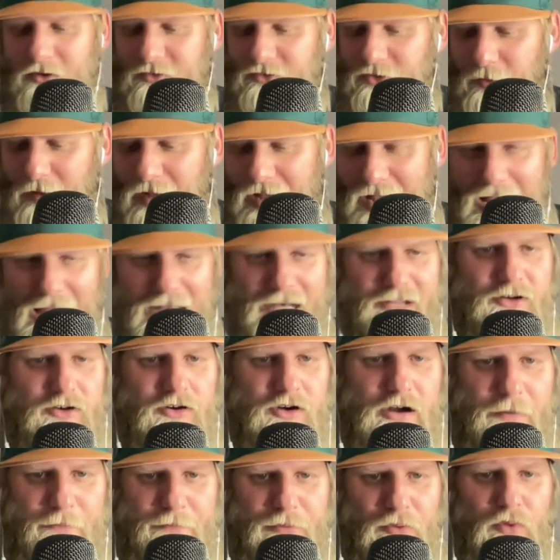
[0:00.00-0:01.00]
So
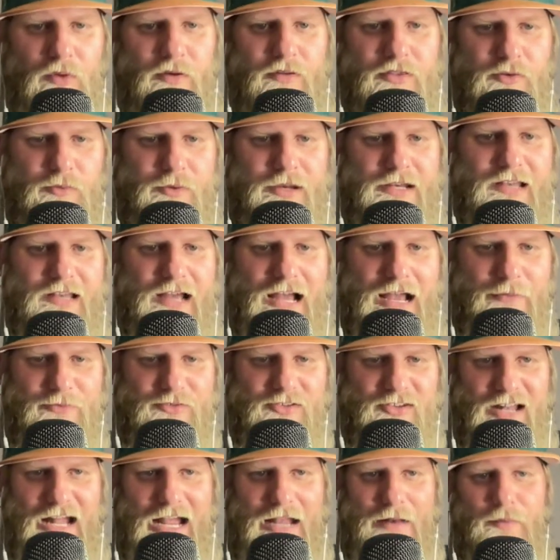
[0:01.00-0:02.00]
Haniger on board 3 times
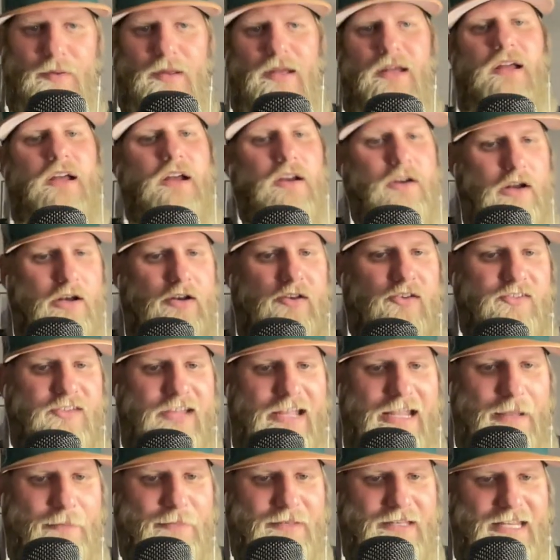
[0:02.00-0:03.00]
tonight. Good to see
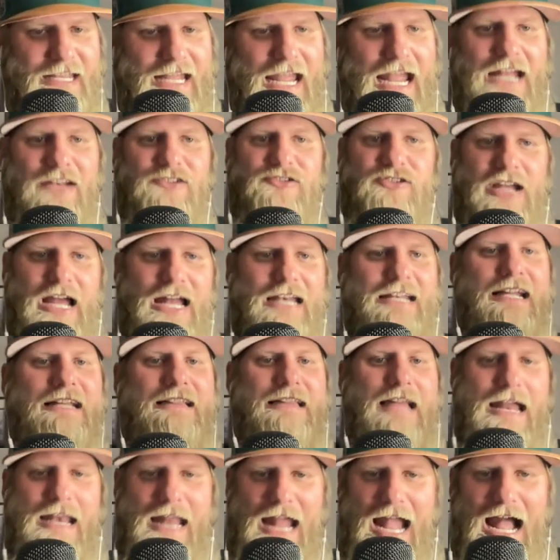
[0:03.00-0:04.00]
him DH, kind of get
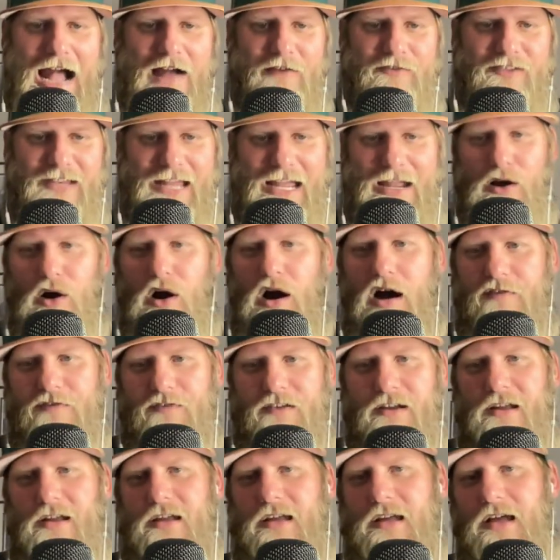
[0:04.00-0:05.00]
that half day off.
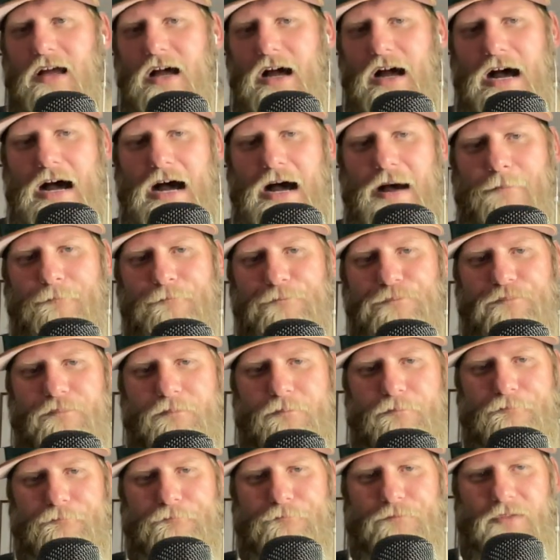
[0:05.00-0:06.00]
I
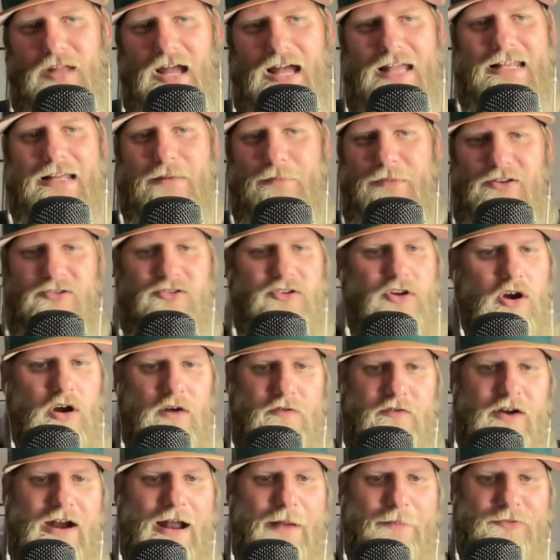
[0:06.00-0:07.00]
think Mitch
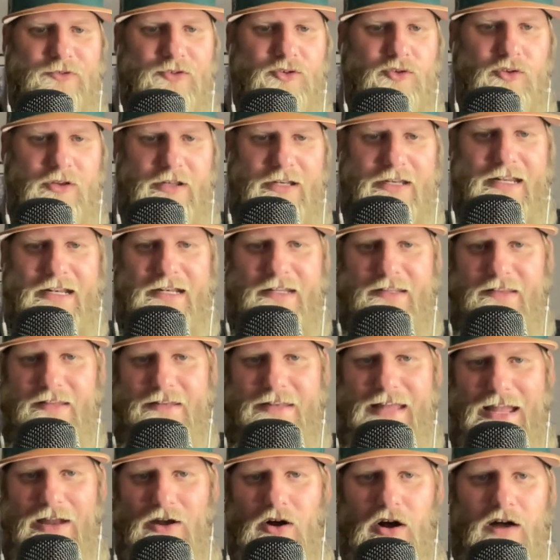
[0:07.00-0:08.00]
Garver absolutely needed the
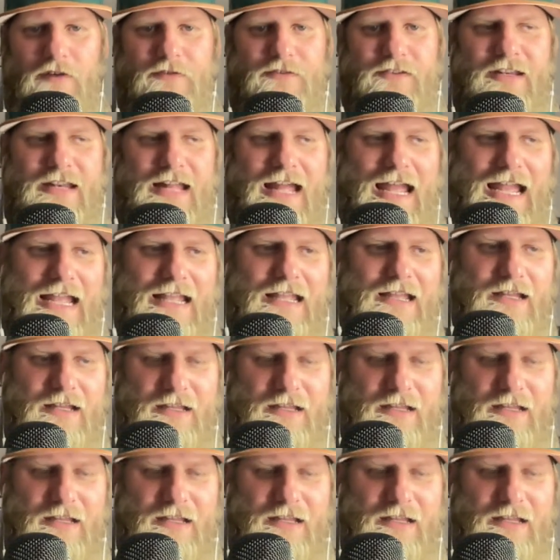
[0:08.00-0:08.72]
day off today.